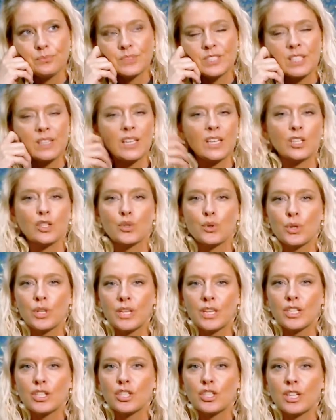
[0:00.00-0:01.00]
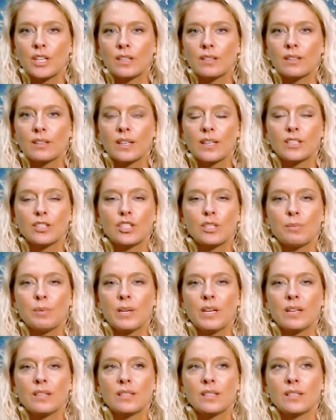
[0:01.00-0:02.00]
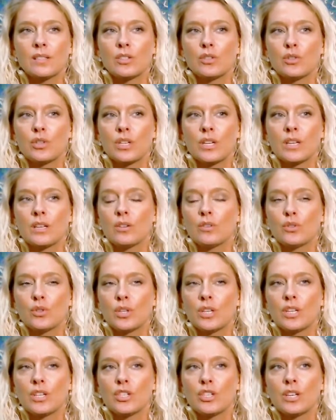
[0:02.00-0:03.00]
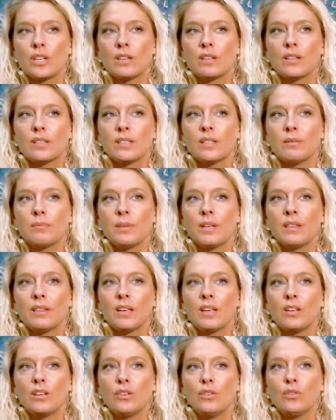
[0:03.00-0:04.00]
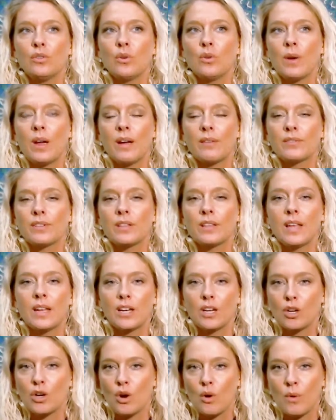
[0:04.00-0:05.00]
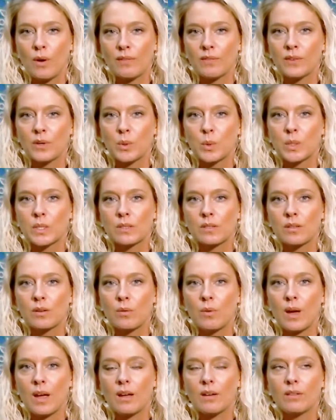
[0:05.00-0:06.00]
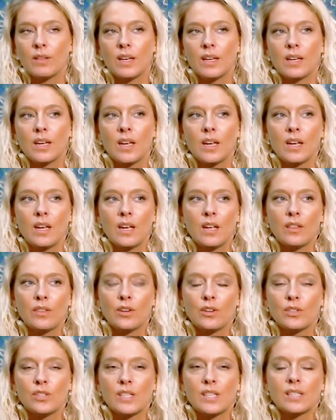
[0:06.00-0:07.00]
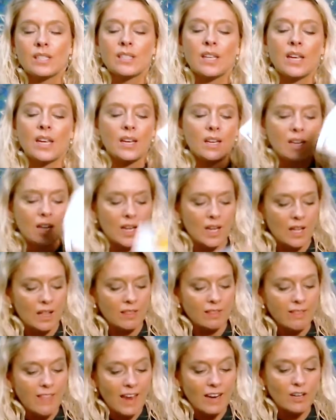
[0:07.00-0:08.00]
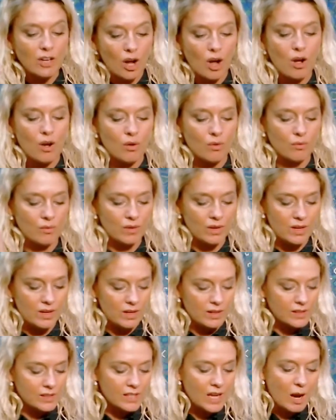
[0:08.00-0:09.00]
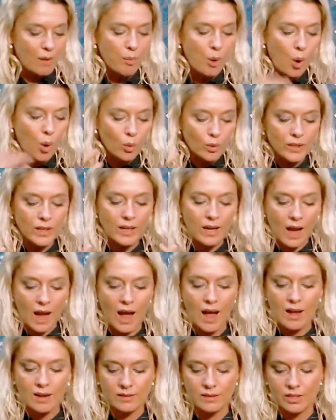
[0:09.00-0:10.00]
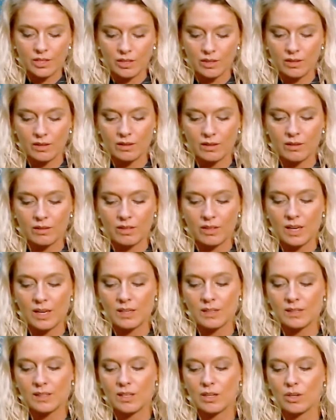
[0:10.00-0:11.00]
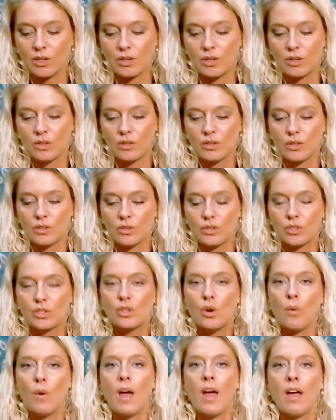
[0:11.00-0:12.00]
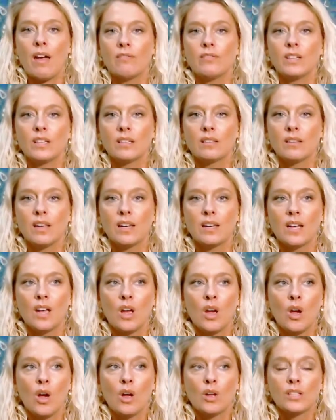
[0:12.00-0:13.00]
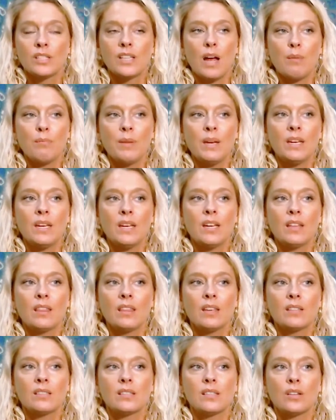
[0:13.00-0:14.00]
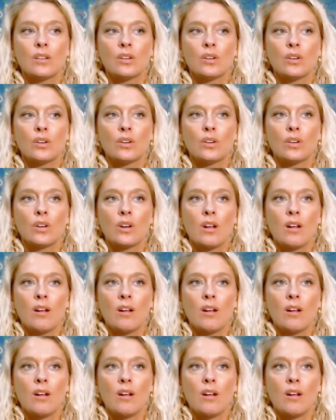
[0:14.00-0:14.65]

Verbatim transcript: like a tradition. Like, just because it's a tradition doesn't mean that you don't have to let it go every once in a while. Like, there's this like, let go. Stop holding on to things that are so heavy. Like, stop making things that are